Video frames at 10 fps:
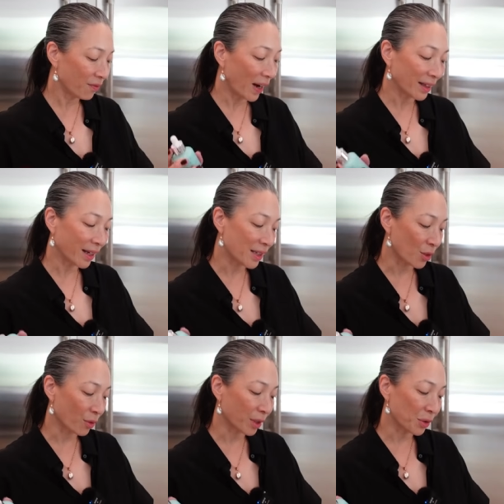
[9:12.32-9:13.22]
Fine lines
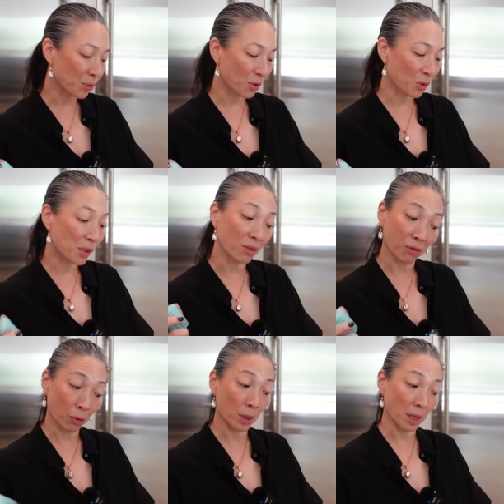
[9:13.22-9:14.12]
and wrinkles reduced in
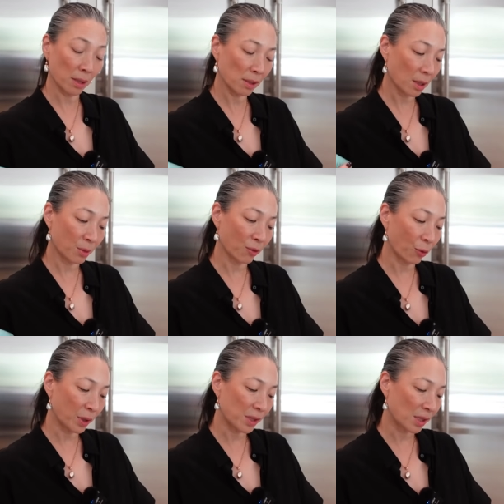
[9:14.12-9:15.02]
four days, up to
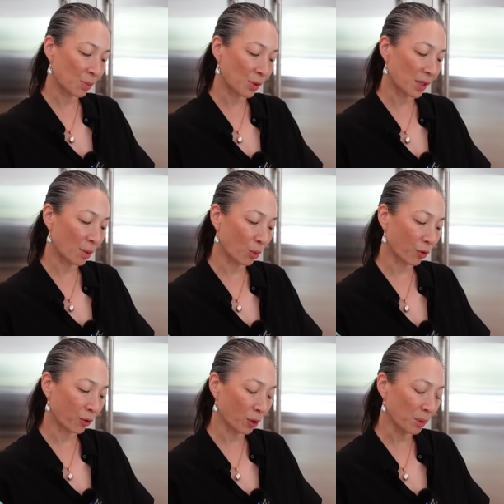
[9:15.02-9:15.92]
46% more
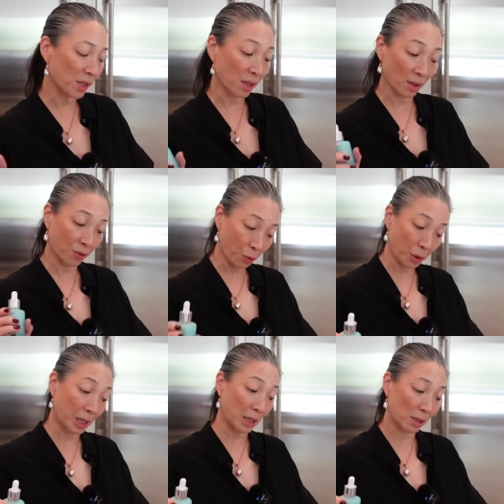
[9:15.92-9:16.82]
firmness in four
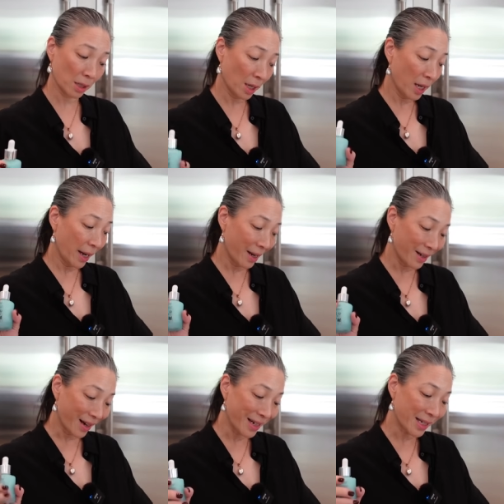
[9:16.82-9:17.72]
days,
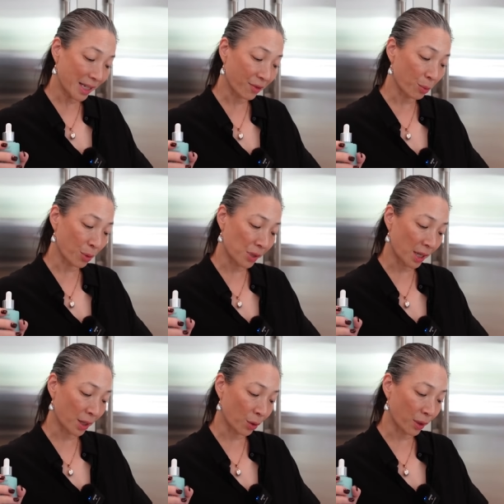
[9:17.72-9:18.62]
and
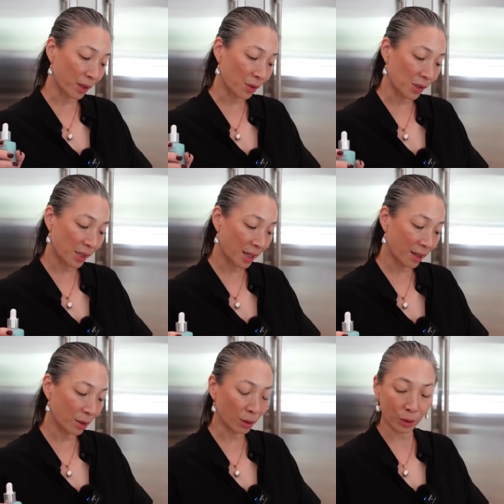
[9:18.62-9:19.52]
97% agree their
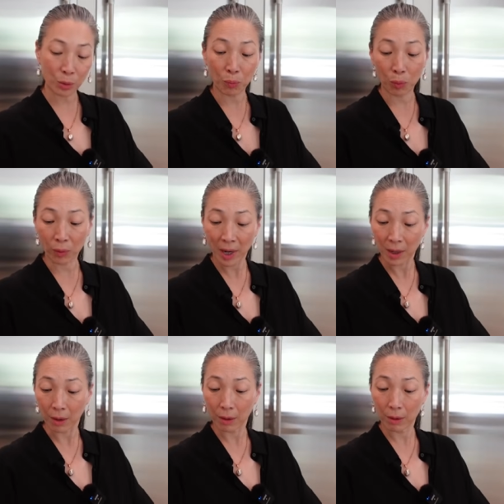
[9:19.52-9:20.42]
skin looked
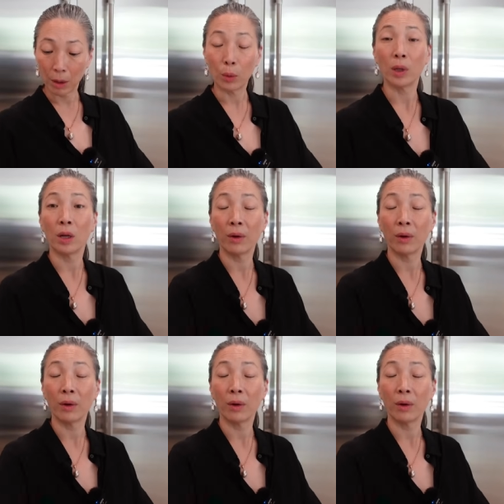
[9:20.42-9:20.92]
brighter. Well, all